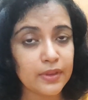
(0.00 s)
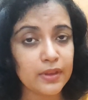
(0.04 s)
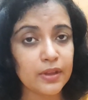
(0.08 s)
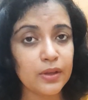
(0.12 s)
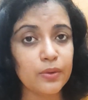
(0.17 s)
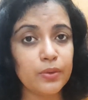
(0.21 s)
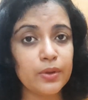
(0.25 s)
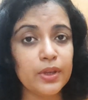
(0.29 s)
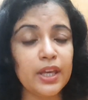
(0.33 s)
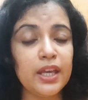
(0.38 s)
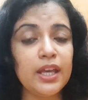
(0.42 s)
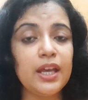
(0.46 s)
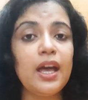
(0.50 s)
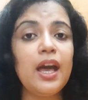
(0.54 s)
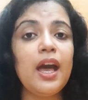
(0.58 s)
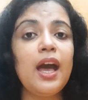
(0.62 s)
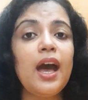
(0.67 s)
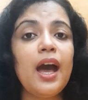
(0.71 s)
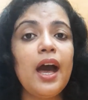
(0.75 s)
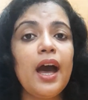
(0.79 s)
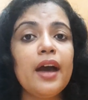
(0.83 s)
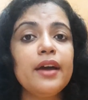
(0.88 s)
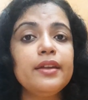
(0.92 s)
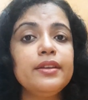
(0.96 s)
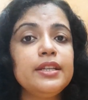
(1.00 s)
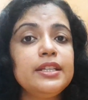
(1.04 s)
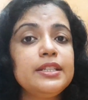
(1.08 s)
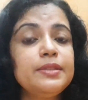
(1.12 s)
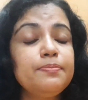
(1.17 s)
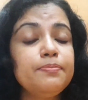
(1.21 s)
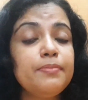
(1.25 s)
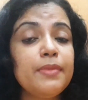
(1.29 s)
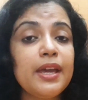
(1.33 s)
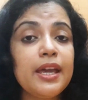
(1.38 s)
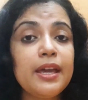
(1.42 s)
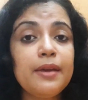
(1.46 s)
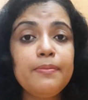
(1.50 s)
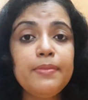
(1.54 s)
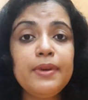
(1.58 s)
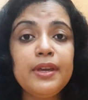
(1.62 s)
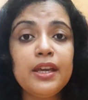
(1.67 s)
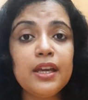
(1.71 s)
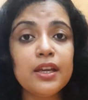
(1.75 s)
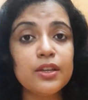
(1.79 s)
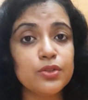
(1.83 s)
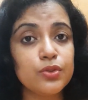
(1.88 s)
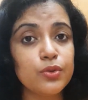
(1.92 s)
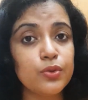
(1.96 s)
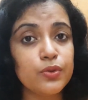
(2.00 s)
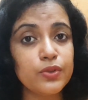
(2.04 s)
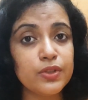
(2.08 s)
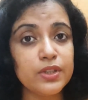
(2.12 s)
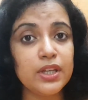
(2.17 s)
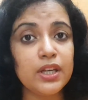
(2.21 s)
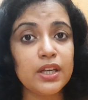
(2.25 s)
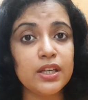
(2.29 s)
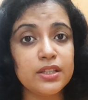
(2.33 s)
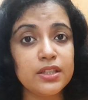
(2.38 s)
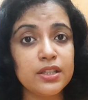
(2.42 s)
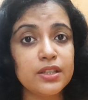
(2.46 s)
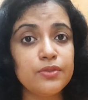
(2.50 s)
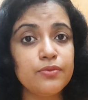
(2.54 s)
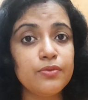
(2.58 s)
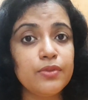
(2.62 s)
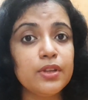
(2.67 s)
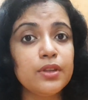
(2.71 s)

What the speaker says: Okay, and it may be associated